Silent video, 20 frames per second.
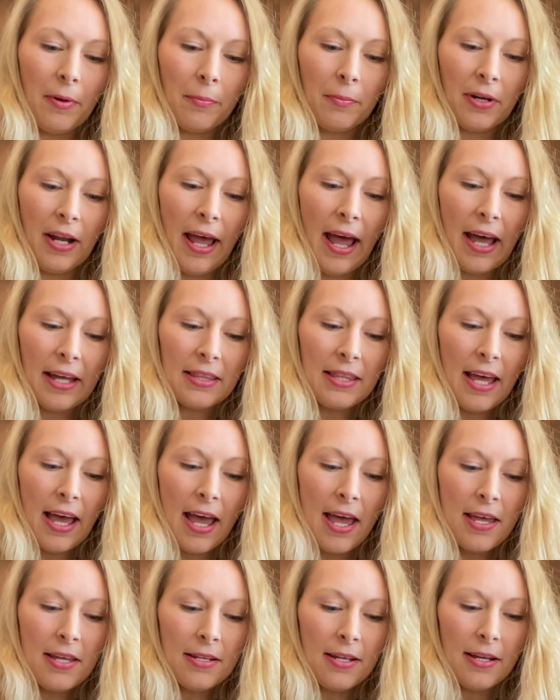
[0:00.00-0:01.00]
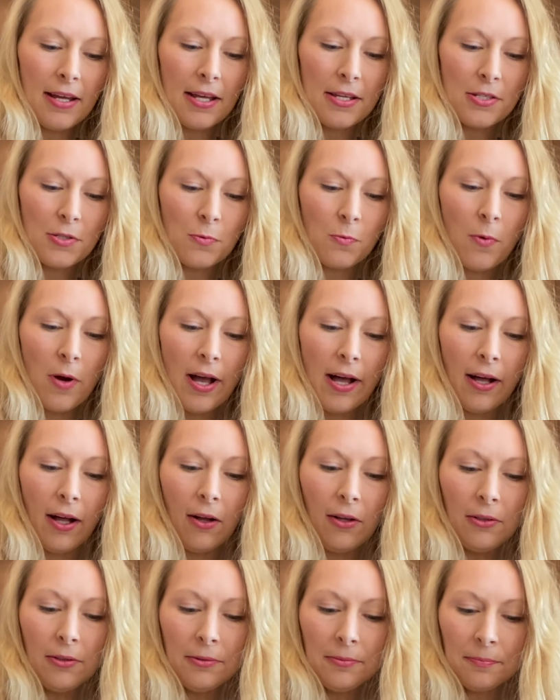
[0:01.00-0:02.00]
I'm gonna add that as
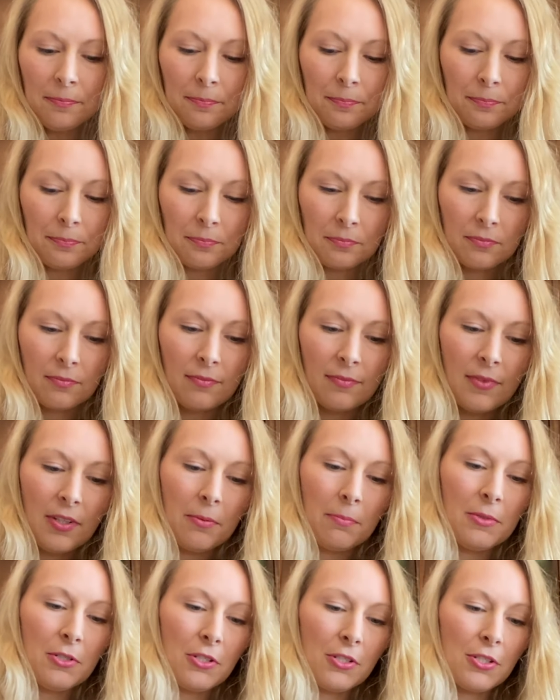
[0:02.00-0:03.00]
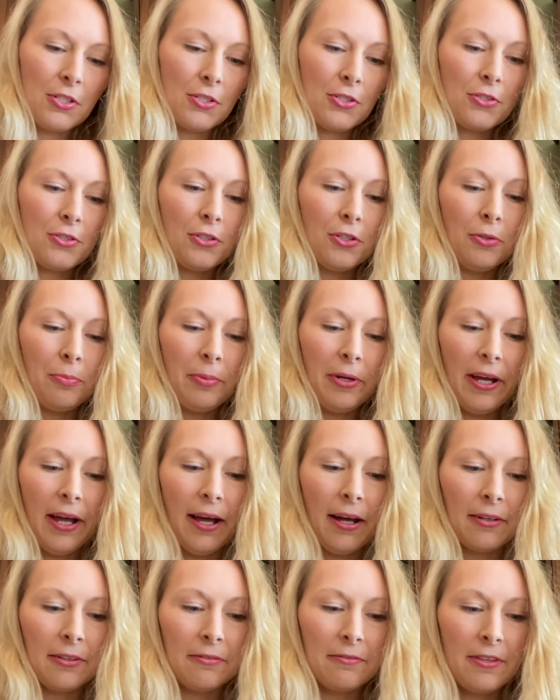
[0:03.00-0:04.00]
well and just scoop it
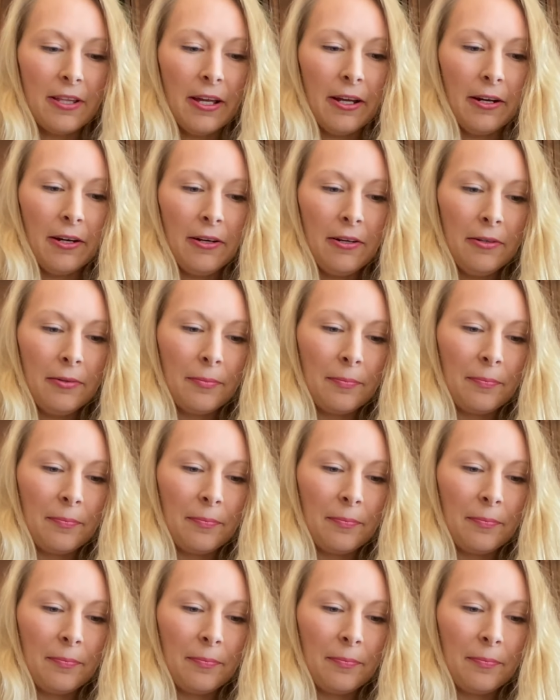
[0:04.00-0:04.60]
out of there.